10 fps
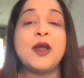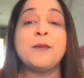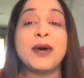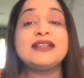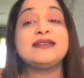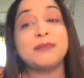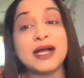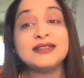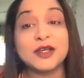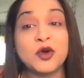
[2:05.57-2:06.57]
but
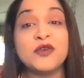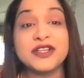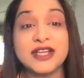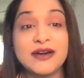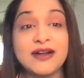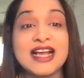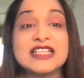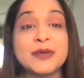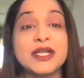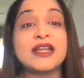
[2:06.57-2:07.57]
the COVID era has
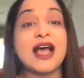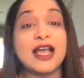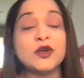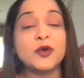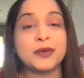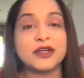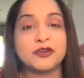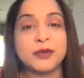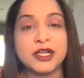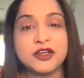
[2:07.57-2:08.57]
been an eye-opener
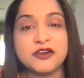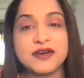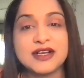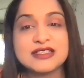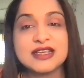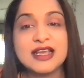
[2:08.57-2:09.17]
for many of us.